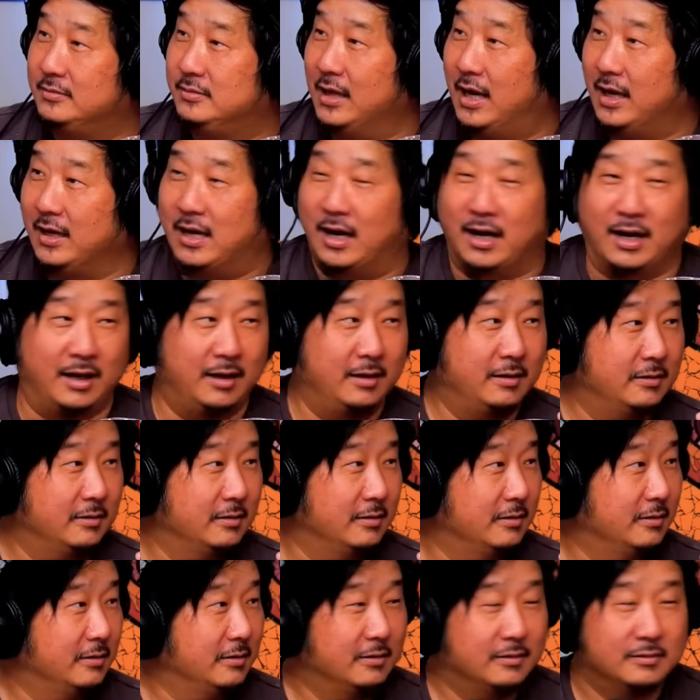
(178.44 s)
That
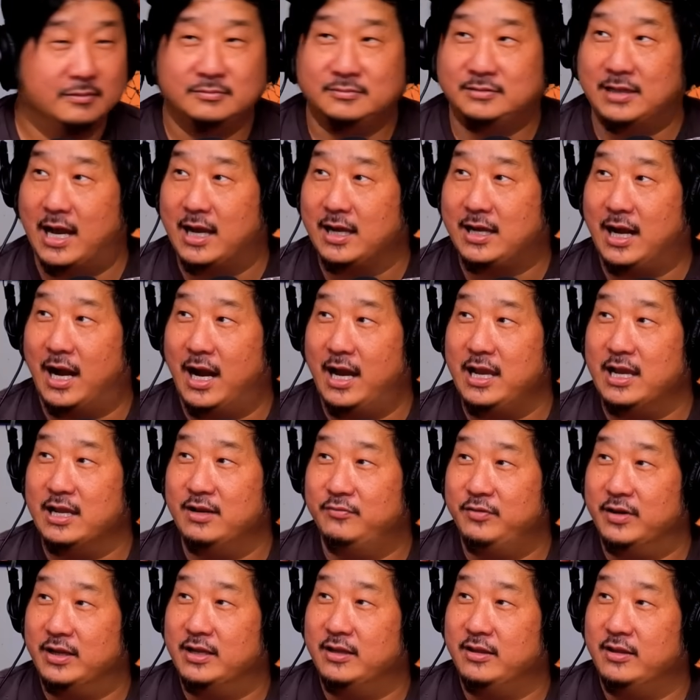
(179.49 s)
guy
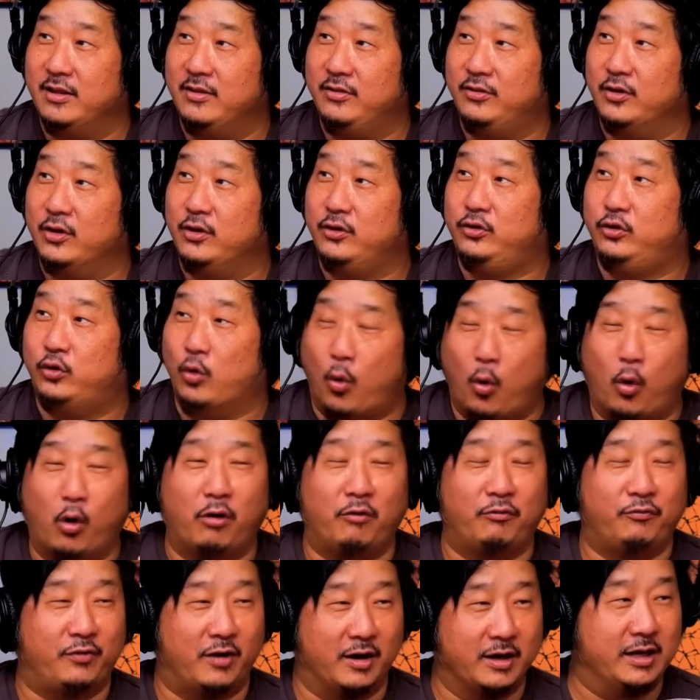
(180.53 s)
invented the
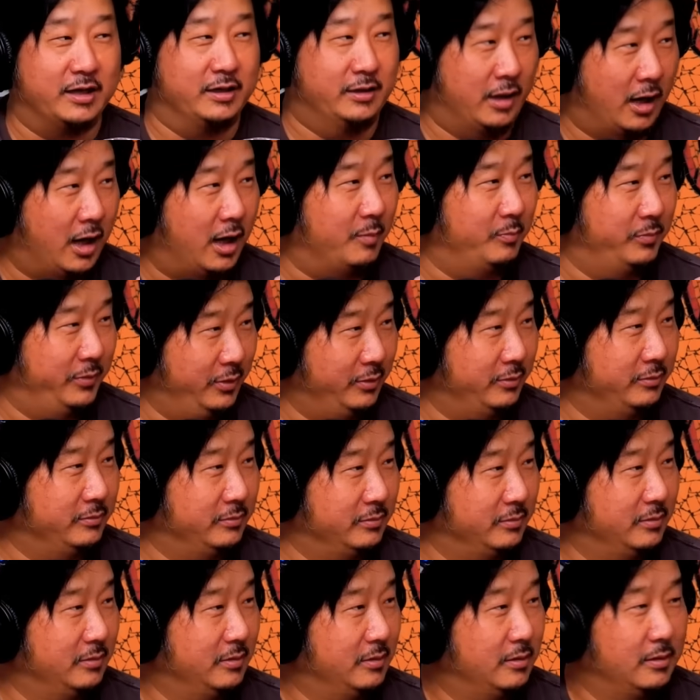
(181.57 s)
door fucking knob,
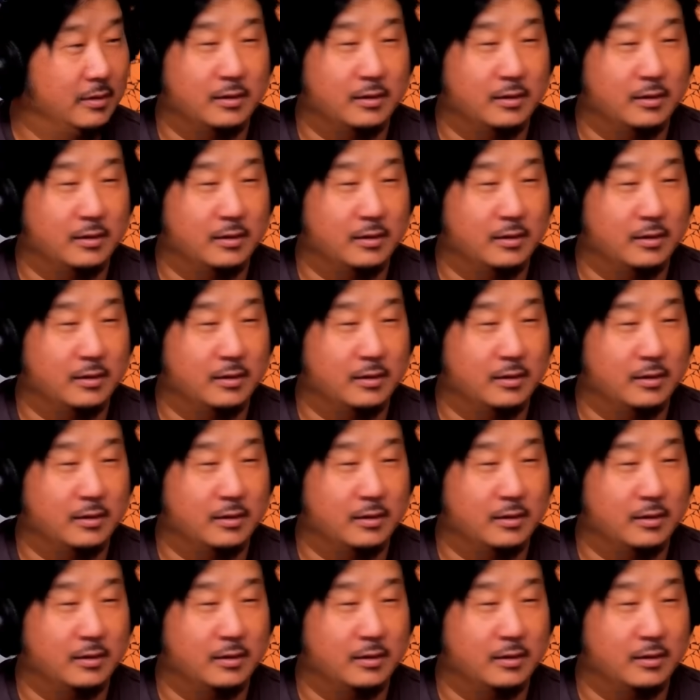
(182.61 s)
dude.